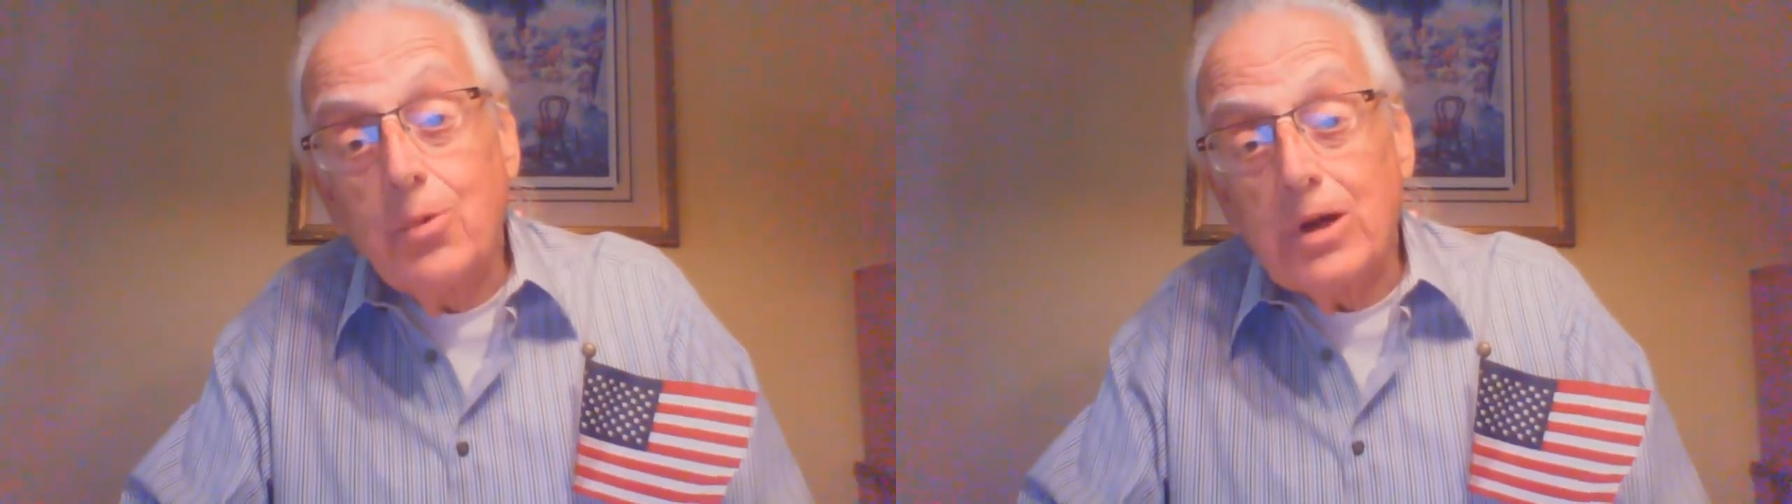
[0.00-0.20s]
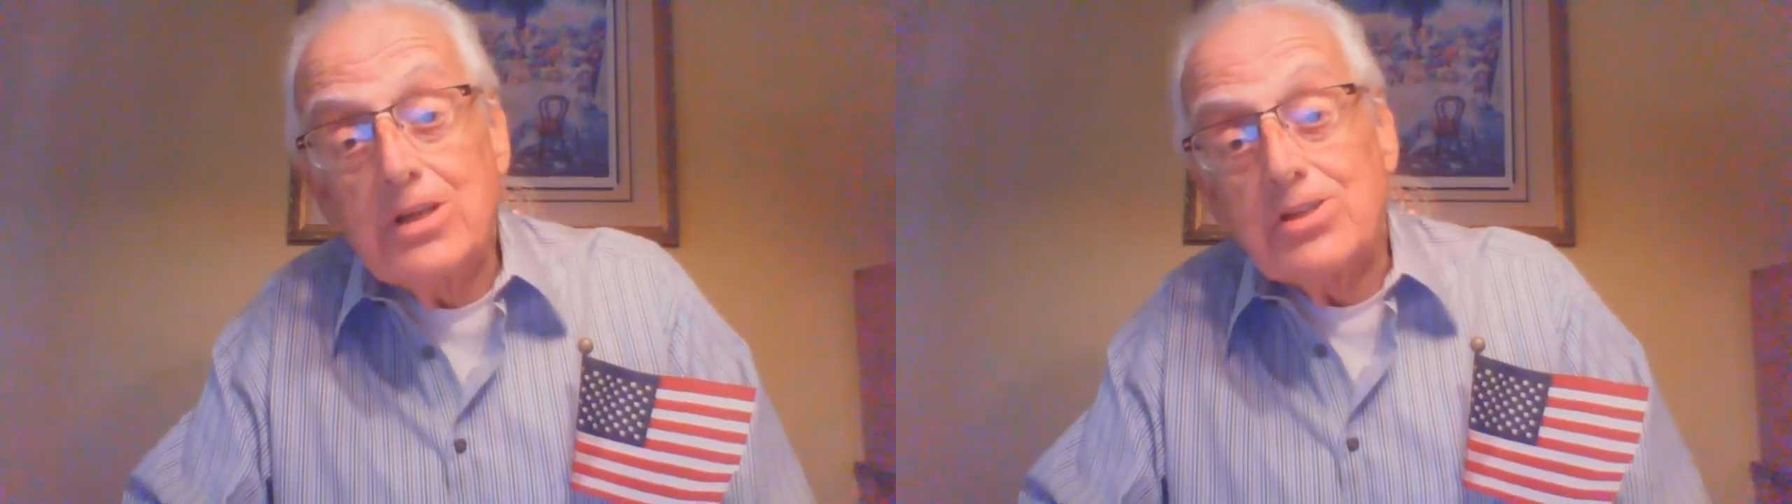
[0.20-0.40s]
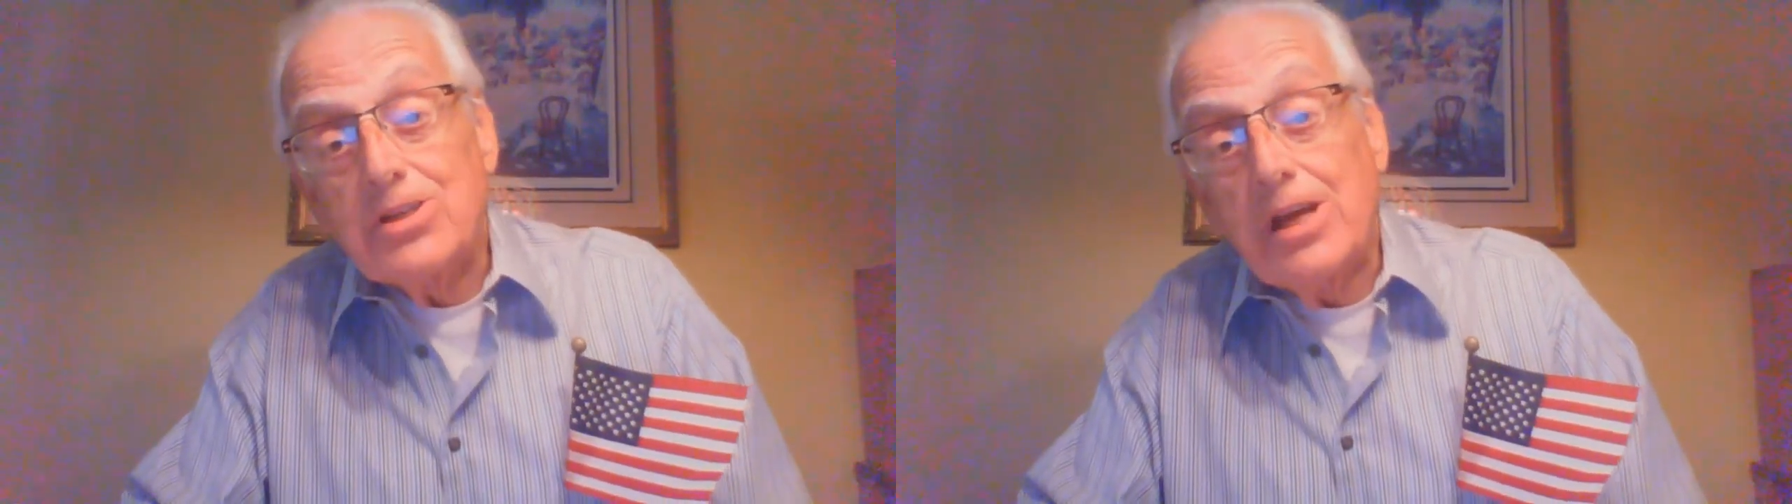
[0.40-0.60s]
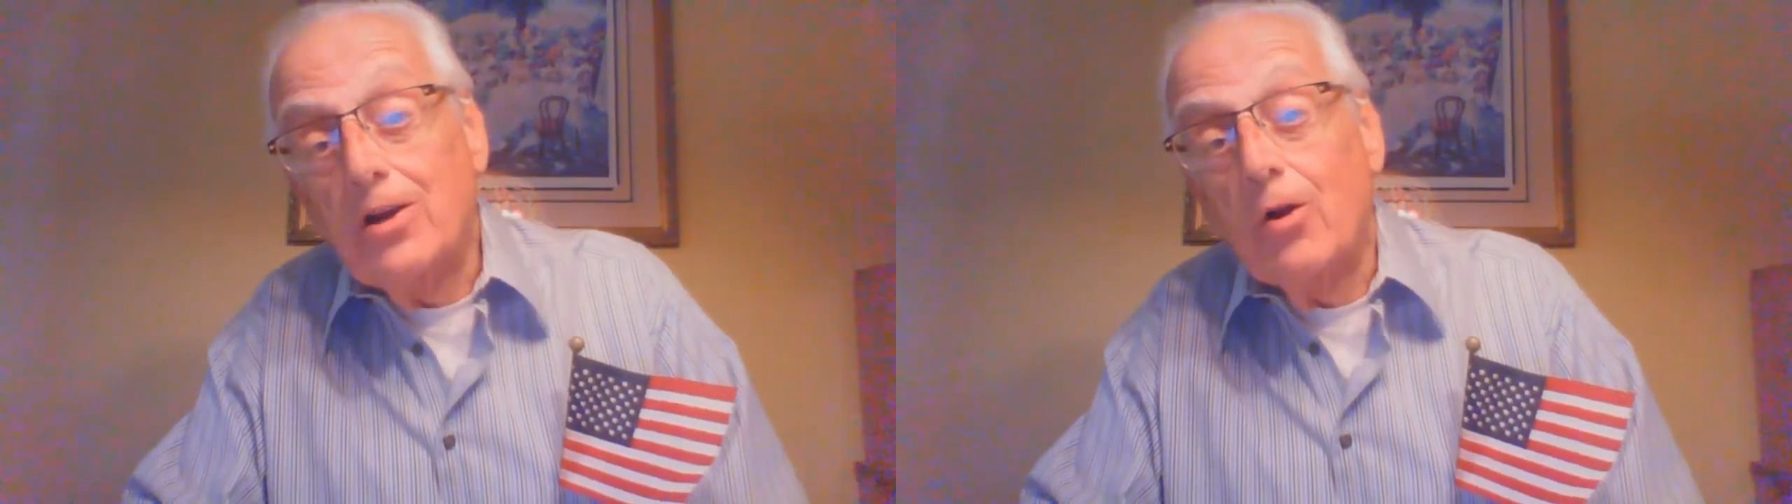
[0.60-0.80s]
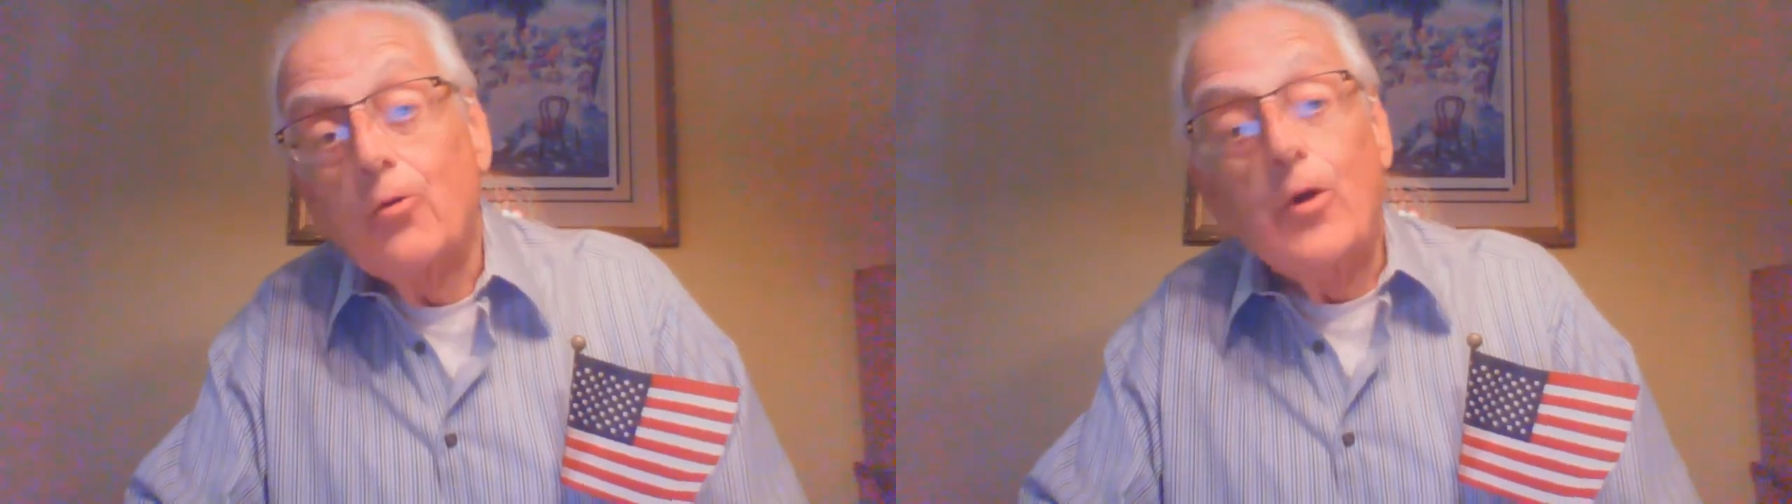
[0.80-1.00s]
what is an
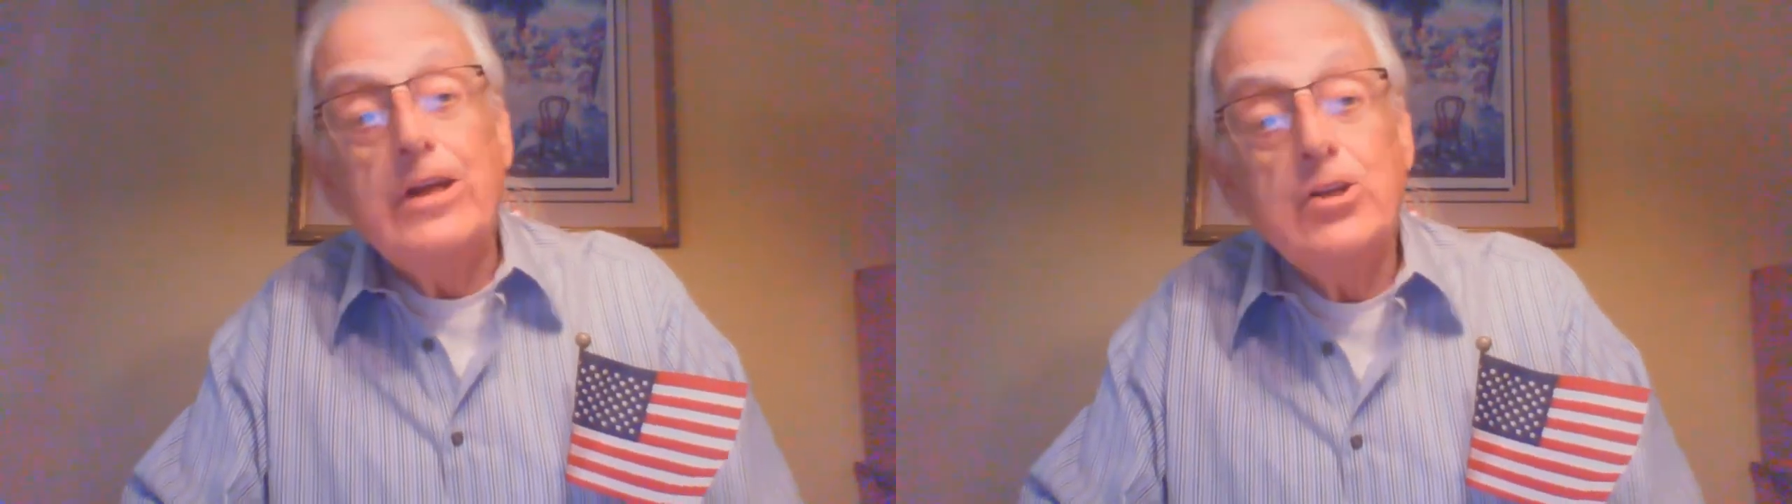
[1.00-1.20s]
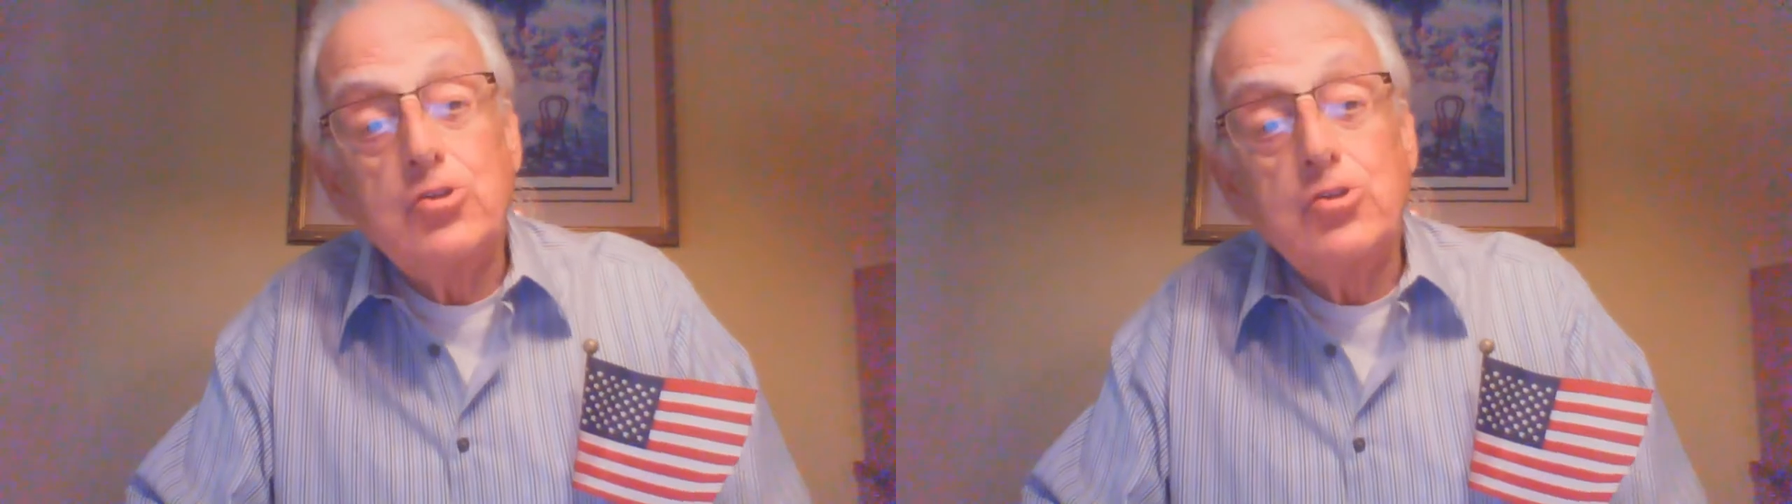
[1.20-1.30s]
already